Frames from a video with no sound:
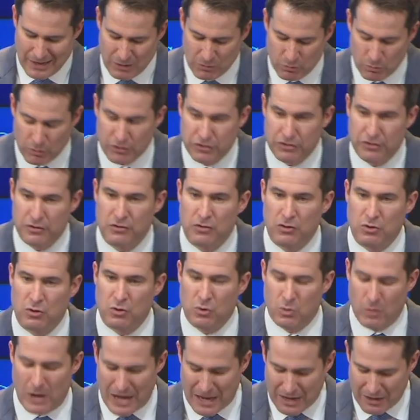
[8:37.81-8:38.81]
In with the
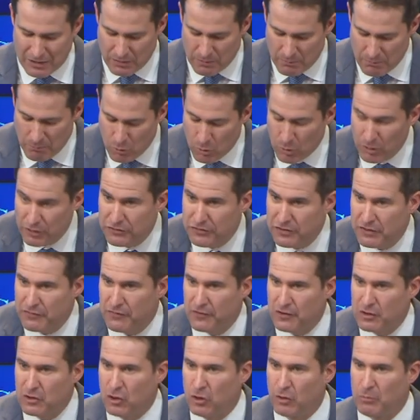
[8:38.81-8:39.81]
new and more
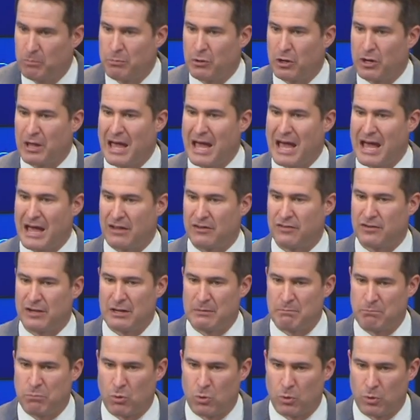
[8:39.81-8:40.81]
difficult but
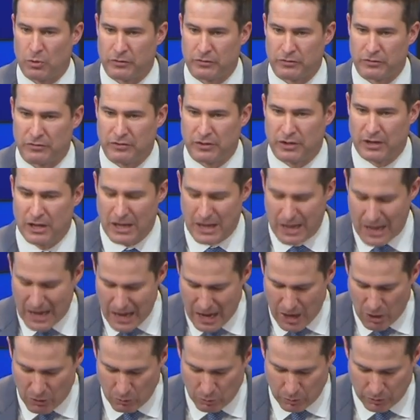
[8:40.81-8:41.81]
as important,
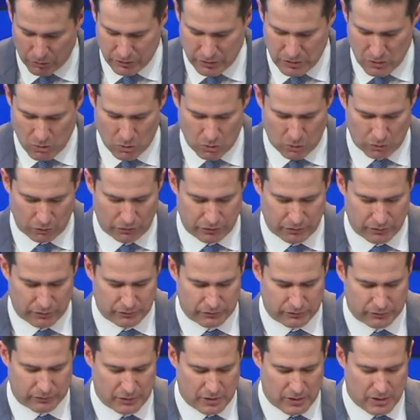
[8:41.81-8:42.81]
out with the old.
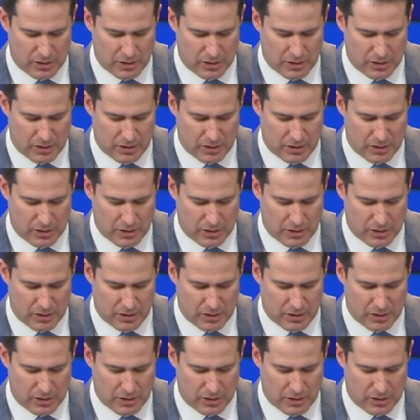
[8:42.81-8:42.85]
